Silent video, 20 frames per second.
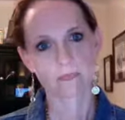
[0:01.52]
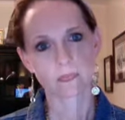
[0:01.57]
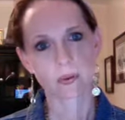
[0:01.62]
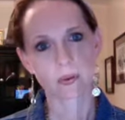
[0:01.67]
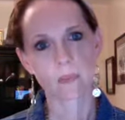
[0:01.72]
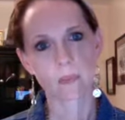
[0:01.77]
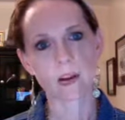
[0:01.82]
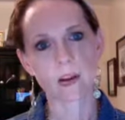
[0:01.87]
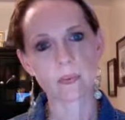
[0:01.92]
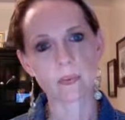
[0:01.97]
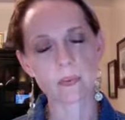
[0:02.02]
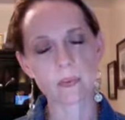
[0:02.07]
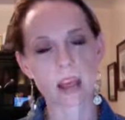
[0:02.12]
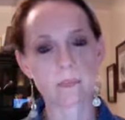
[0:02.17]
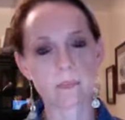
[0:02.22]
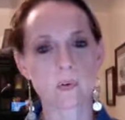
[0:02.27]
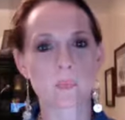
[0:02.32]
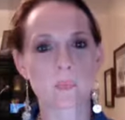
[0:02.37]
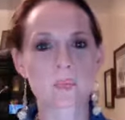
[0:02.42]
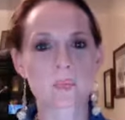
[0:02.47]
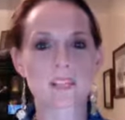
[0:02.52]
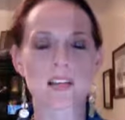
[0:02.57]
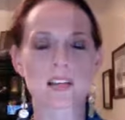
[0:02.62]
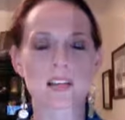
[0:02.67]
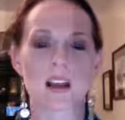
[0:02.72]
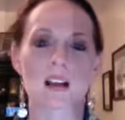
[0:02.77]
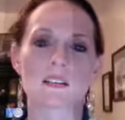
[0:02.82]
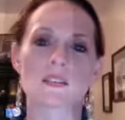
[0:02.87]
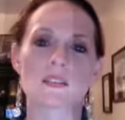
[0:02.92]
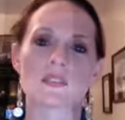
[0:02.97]
Welcome to Abnormal
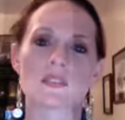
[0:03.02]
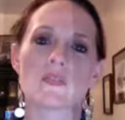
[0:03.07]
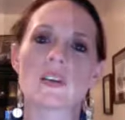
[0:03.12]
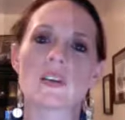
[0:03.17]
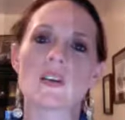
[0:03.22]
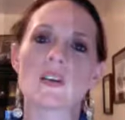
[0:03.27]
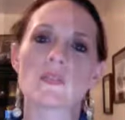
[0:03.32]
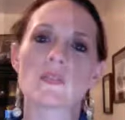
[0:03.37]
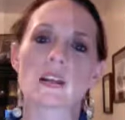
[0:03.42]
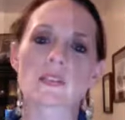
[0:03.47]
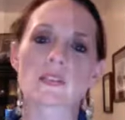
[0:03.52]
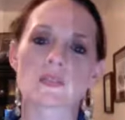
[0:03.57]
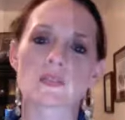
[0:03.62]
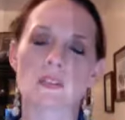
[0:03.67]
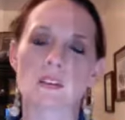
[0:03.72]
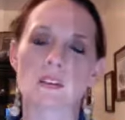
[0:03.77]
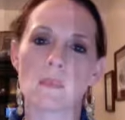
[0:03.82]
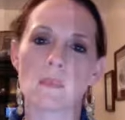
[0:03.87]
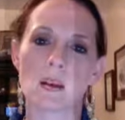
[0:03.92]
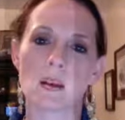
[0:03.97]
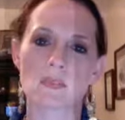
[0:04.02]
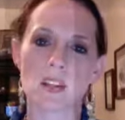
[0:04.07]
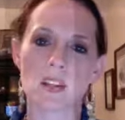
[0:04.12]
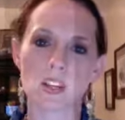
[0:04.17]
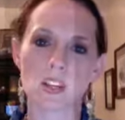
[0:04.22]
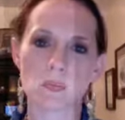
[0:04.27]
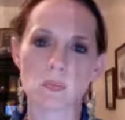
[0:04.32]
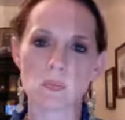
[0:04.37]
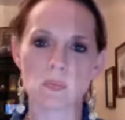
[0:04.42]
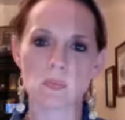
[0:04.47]
Psychology's video lecture about
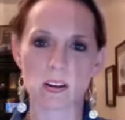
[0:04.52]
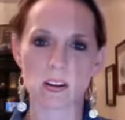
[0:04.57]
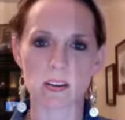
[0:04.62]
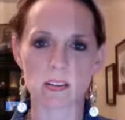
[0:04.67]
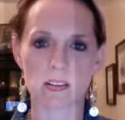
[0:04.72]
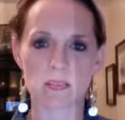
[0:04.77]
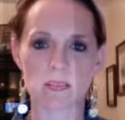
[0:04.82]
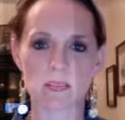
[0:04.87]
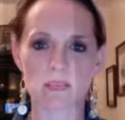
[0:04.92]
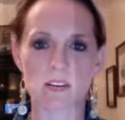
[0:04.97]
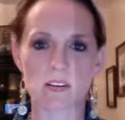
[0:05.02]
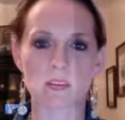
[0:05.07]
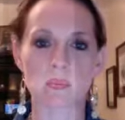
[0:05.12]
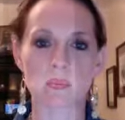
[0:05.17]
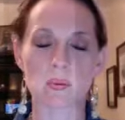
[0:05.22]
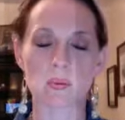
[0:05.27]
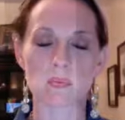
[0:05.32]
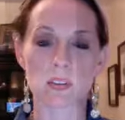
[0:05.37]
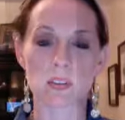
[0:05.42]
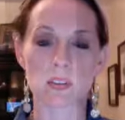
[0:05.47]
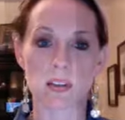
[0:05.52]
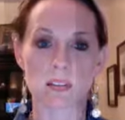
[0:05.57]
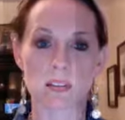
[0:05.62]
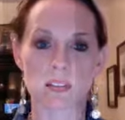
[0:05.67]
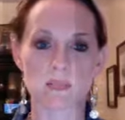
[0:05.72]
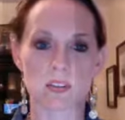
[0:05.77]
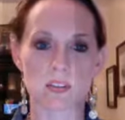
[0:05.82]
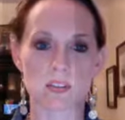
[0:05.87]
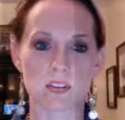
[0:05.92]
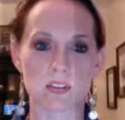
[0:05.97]
sexual variance, abuse, and
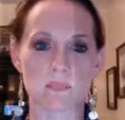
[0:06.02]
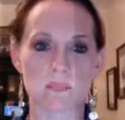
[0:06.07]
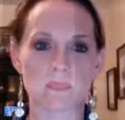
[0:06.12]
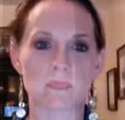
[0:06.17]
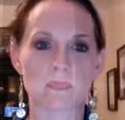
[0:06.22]
dysfunction.